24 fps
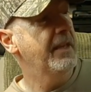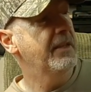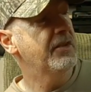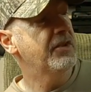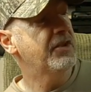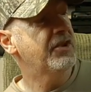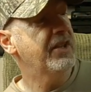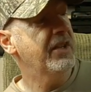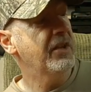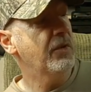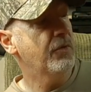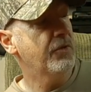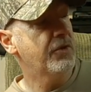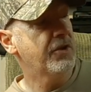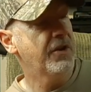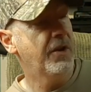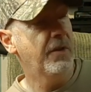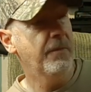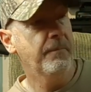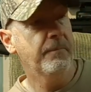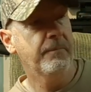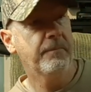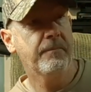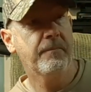Single
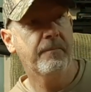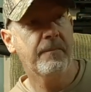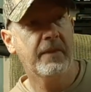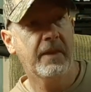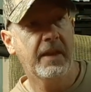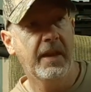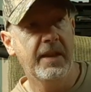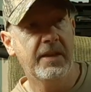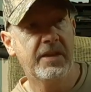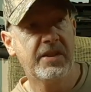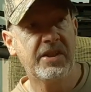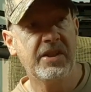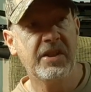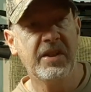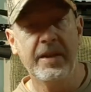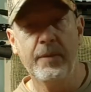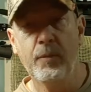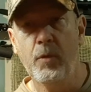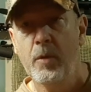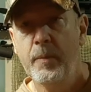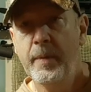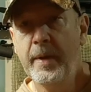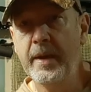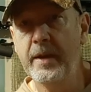shot, it's slightly
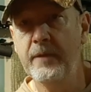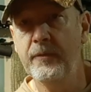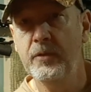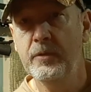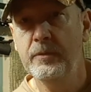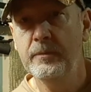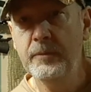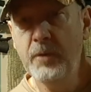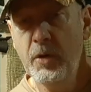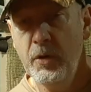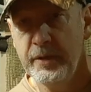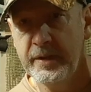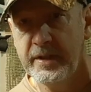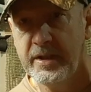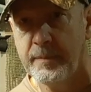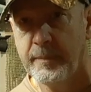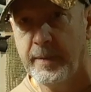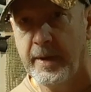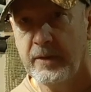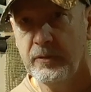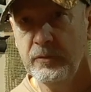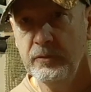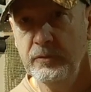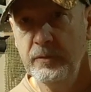more powerful on each
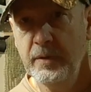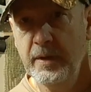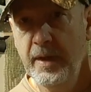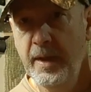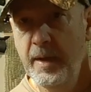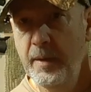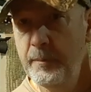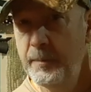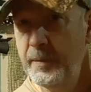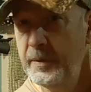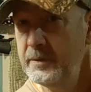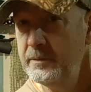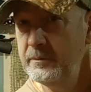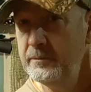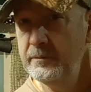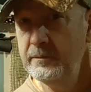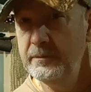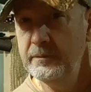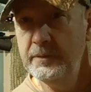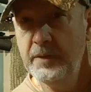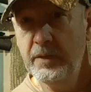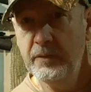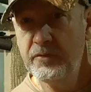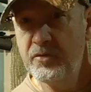barrel, but
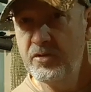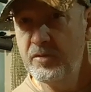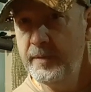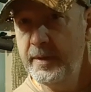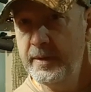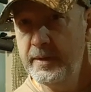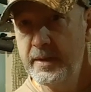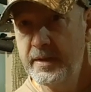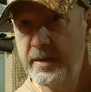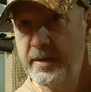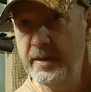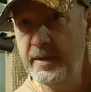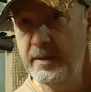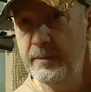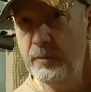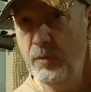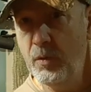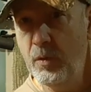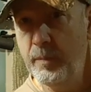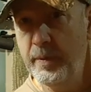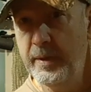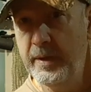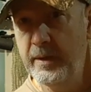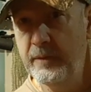not tremendously
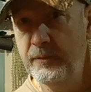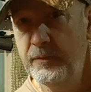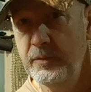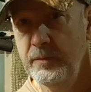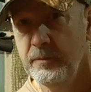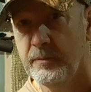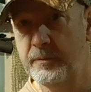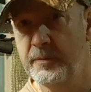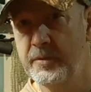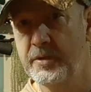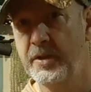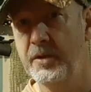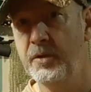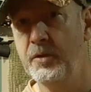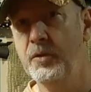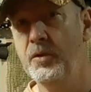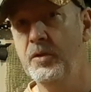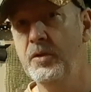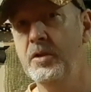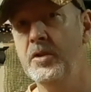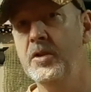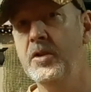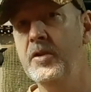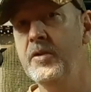more powerful. So you're
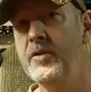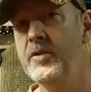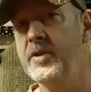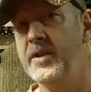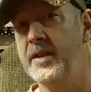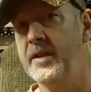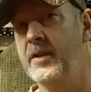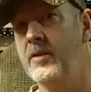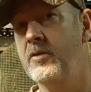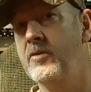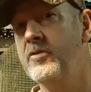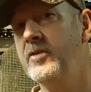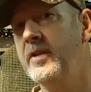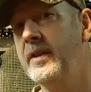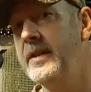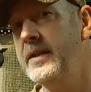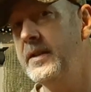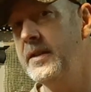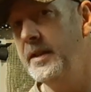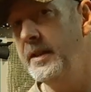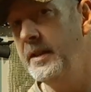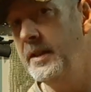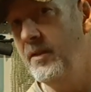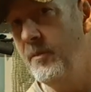not losing a
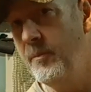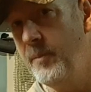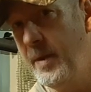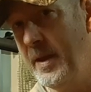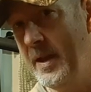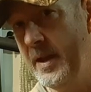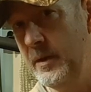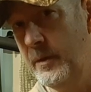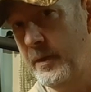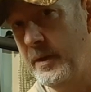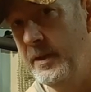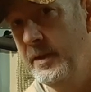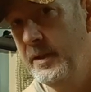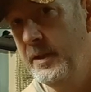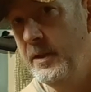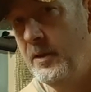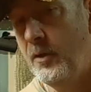great deal of power